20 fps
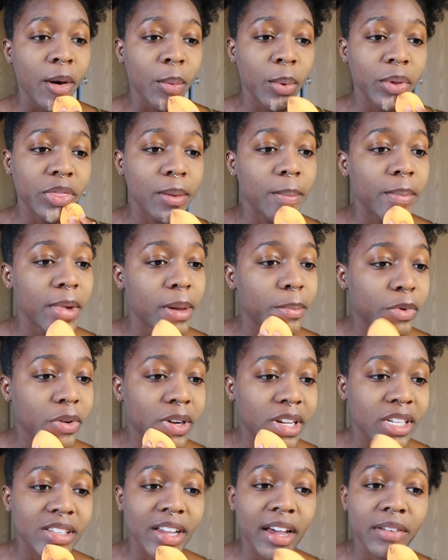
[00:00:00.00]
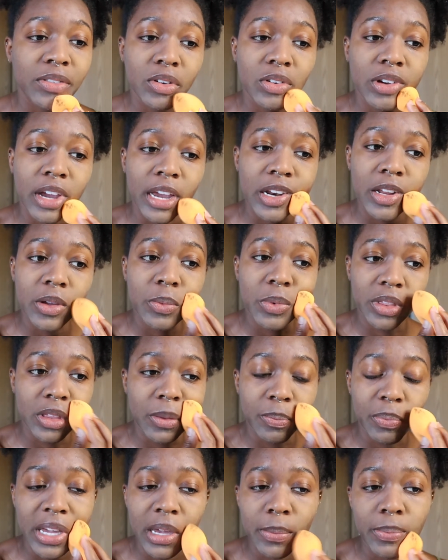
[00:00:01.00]
with the memories i've created with
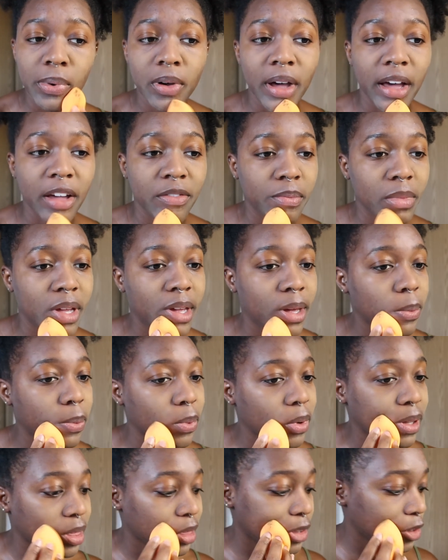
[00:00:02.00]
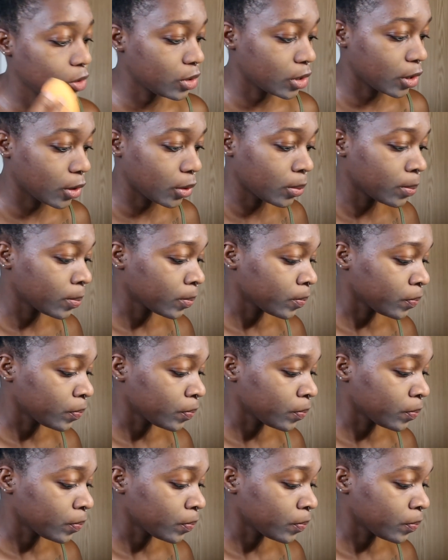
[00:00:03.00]
the people i've met with you know